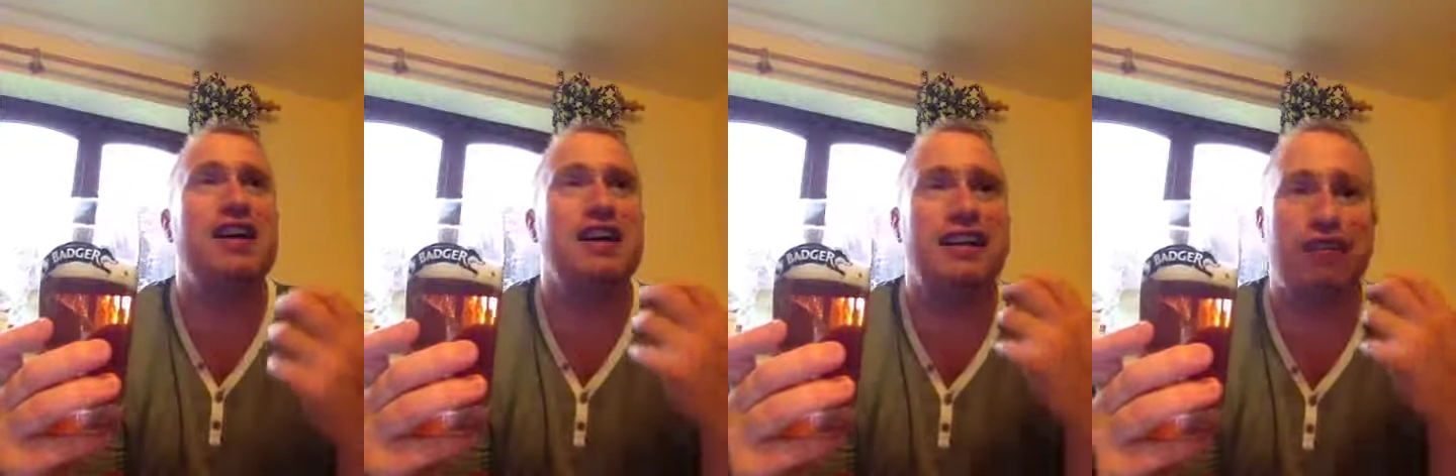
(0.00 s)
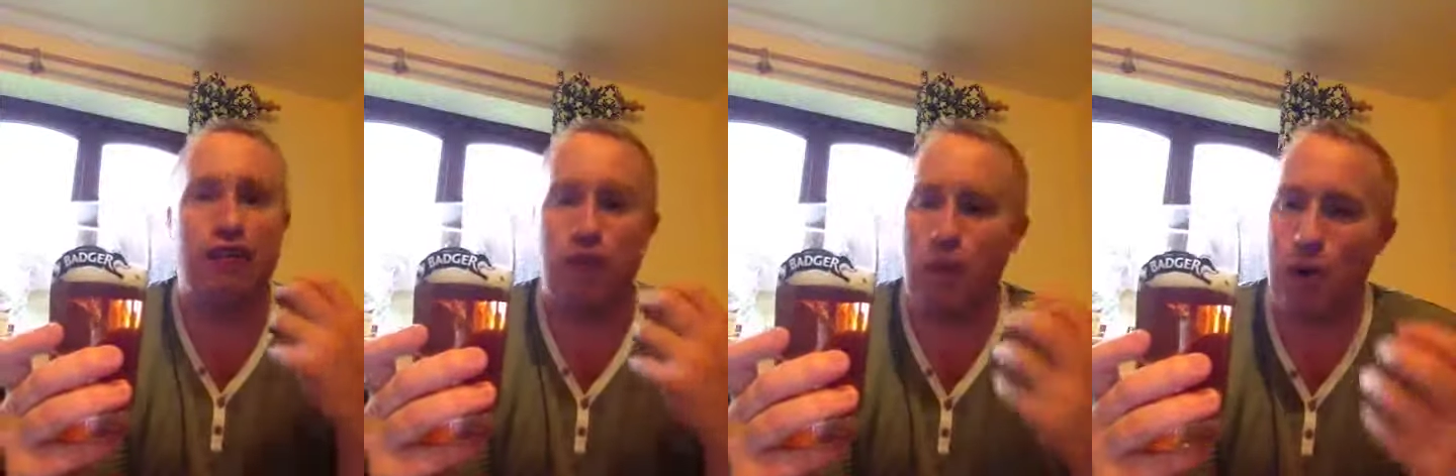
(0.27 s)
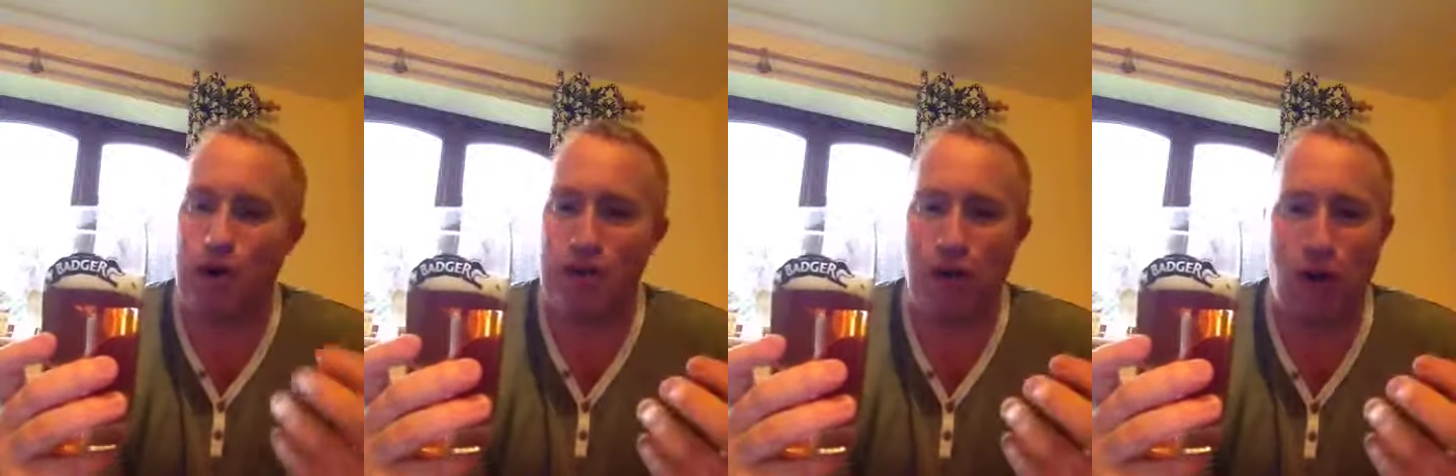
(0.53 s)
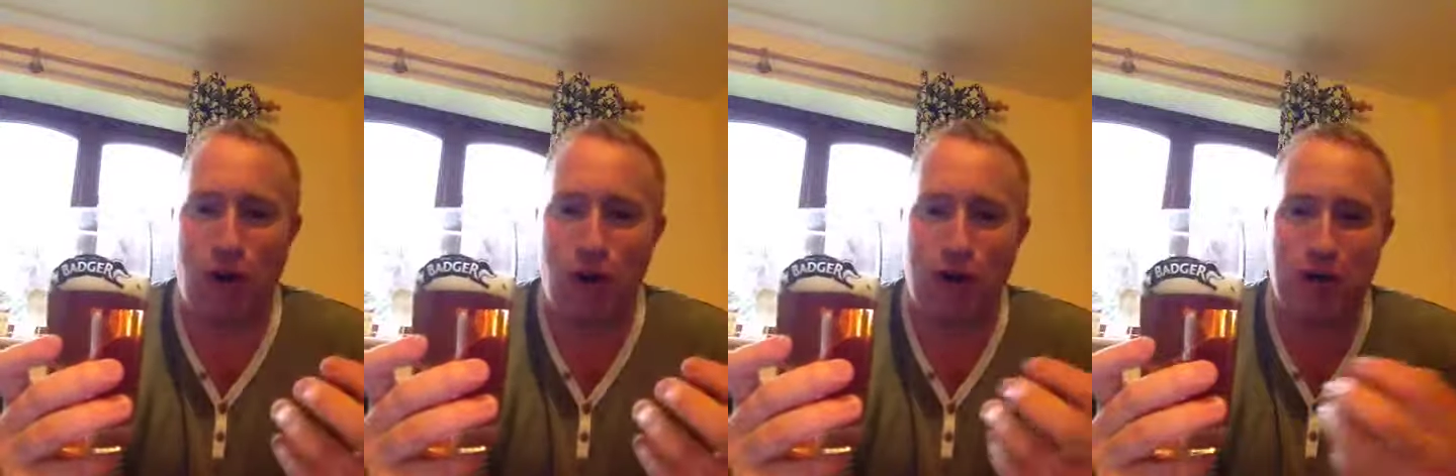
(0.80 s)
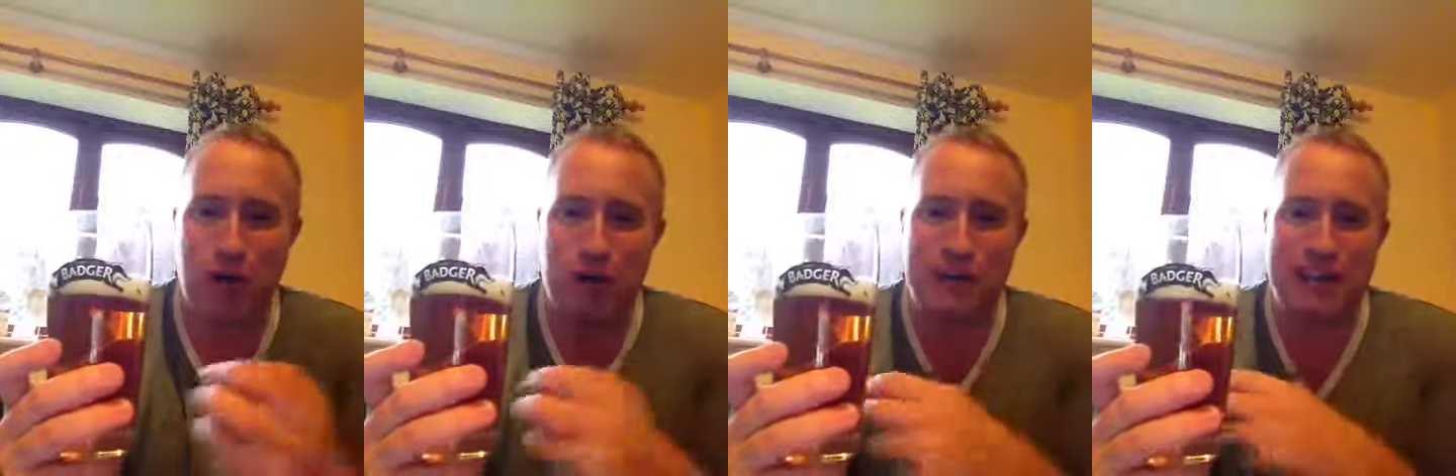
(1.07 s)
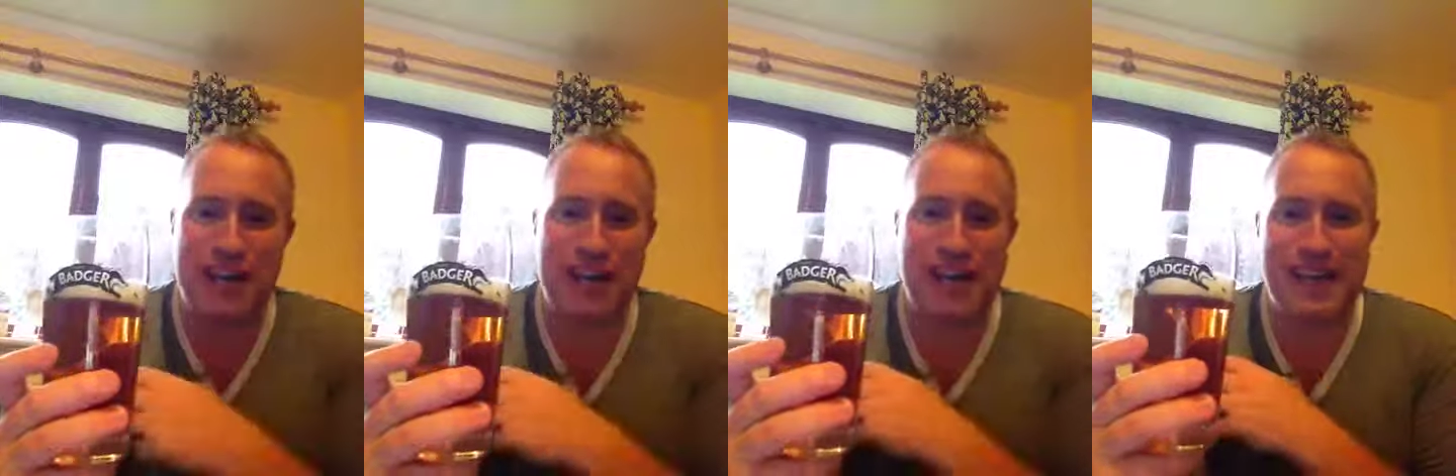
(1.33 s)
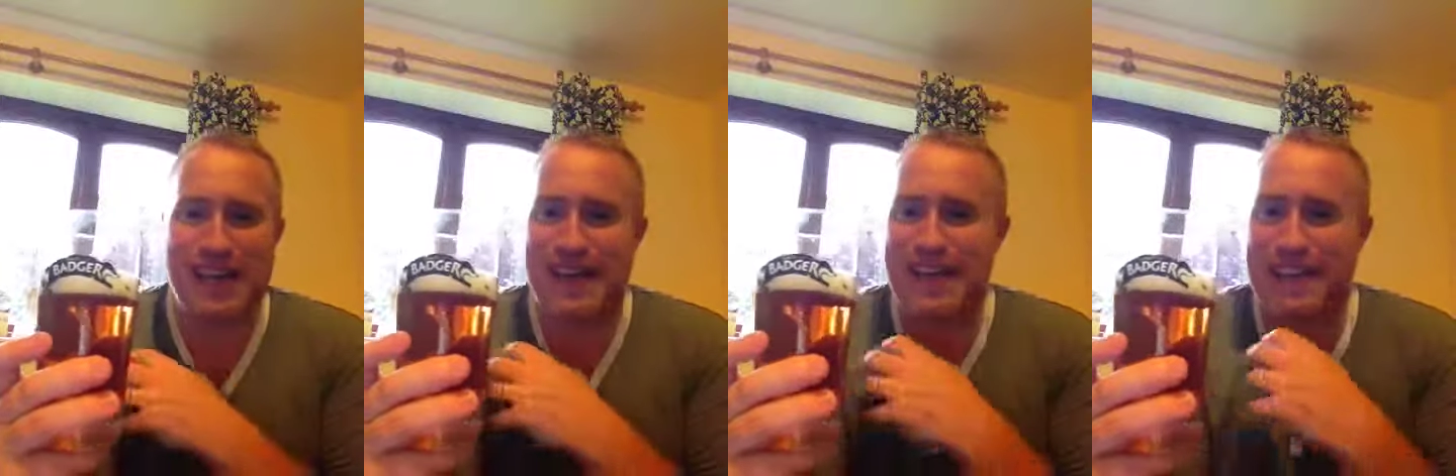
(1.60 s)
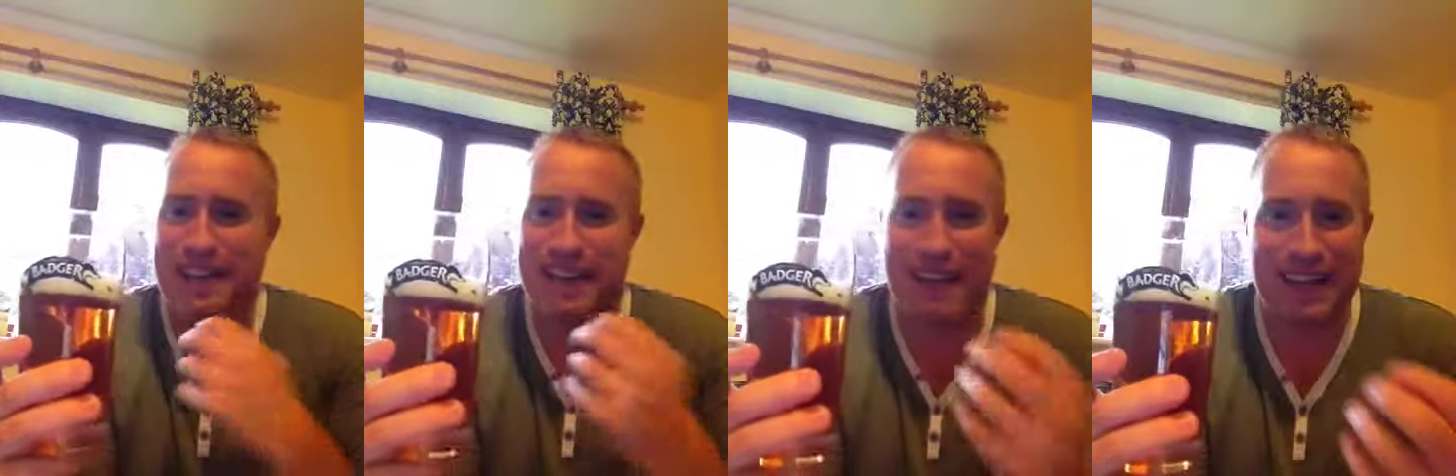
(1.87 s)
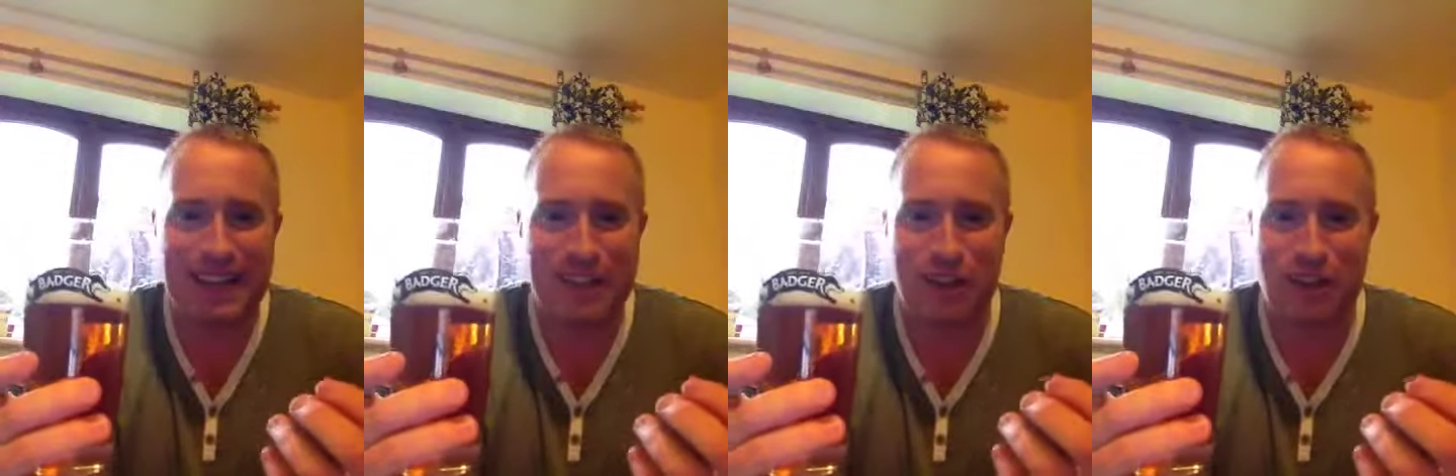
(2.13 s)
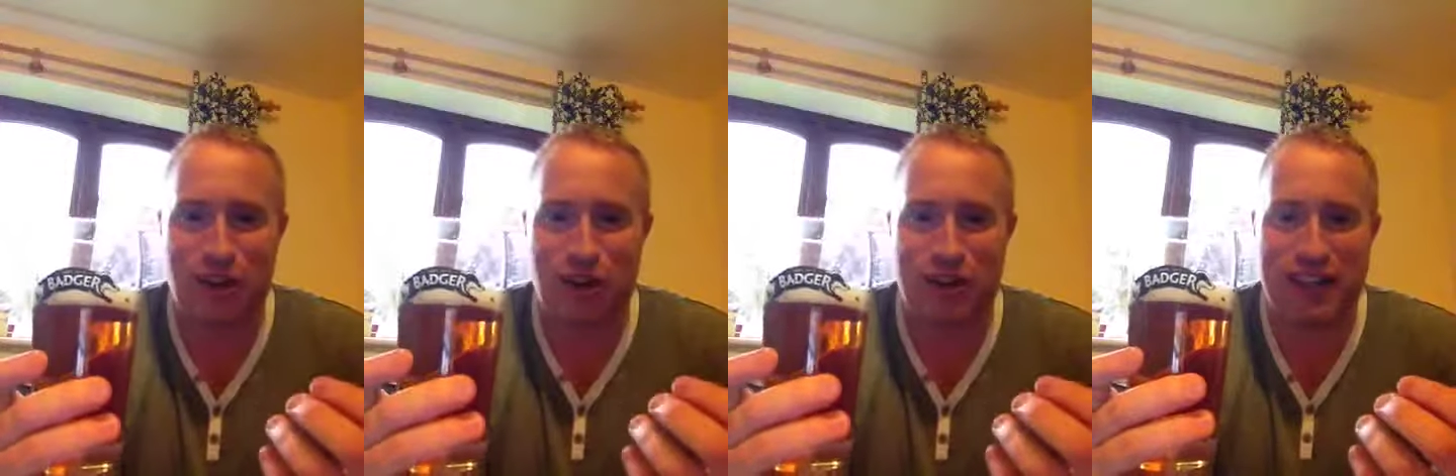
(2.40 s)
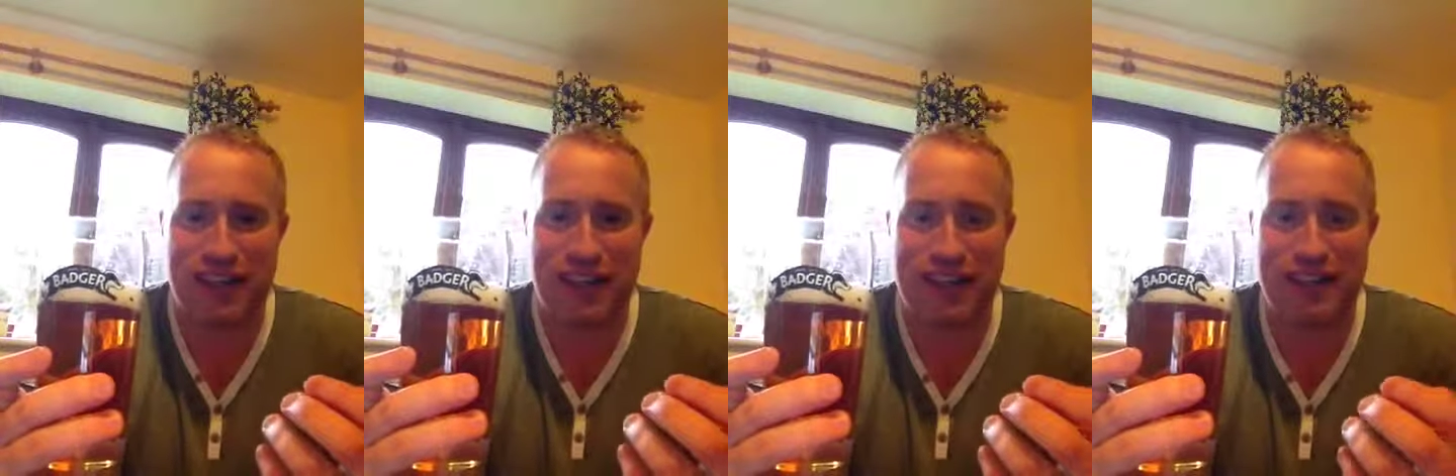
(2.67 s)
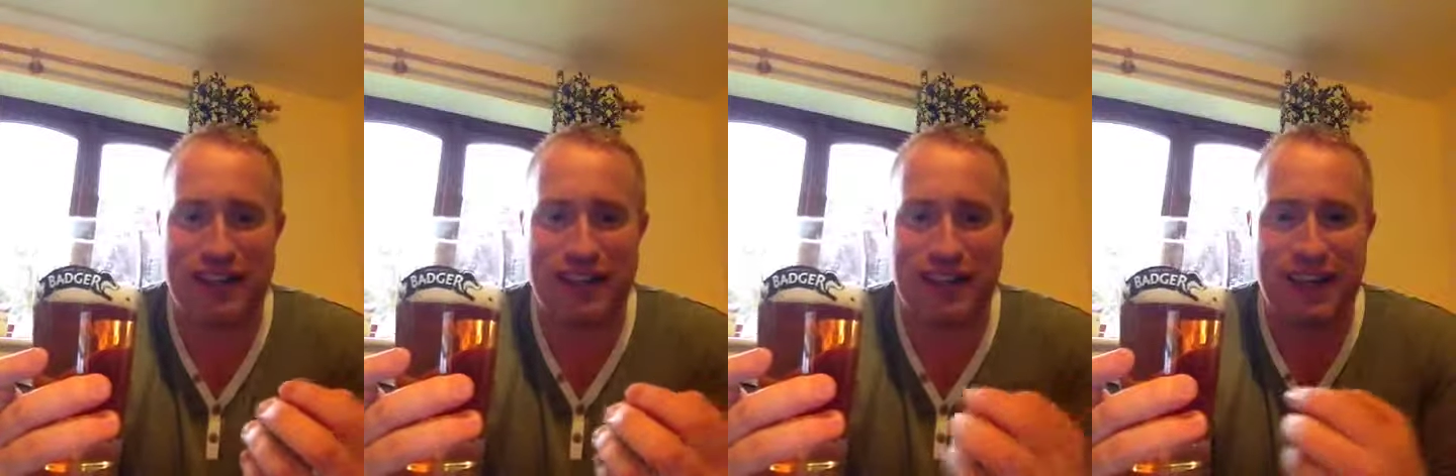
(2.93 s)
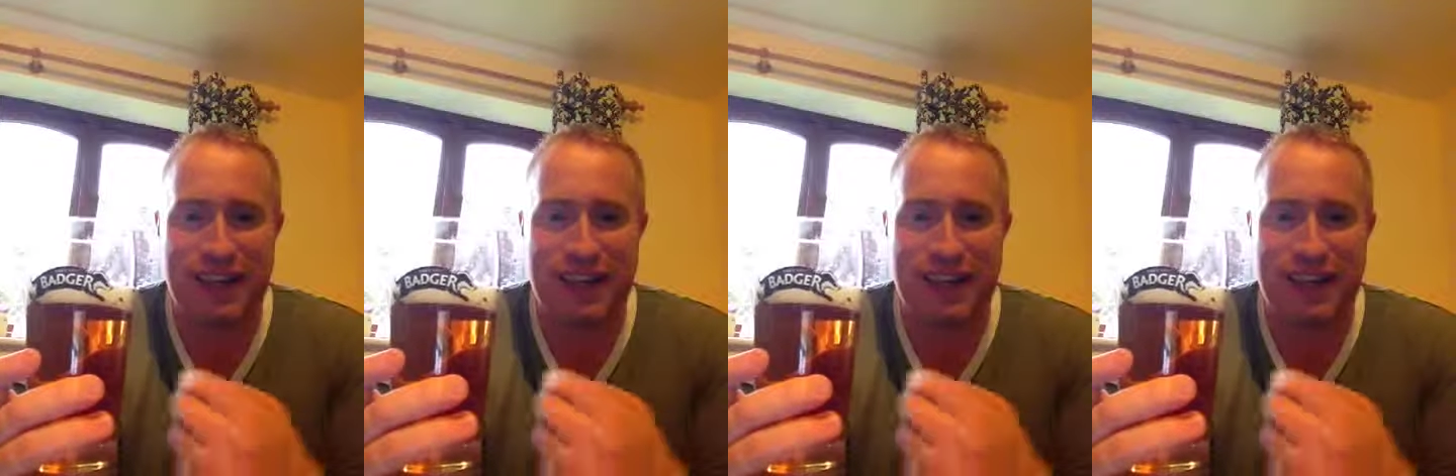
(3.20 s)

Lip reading: You've worked hard all day, the nights are starting to get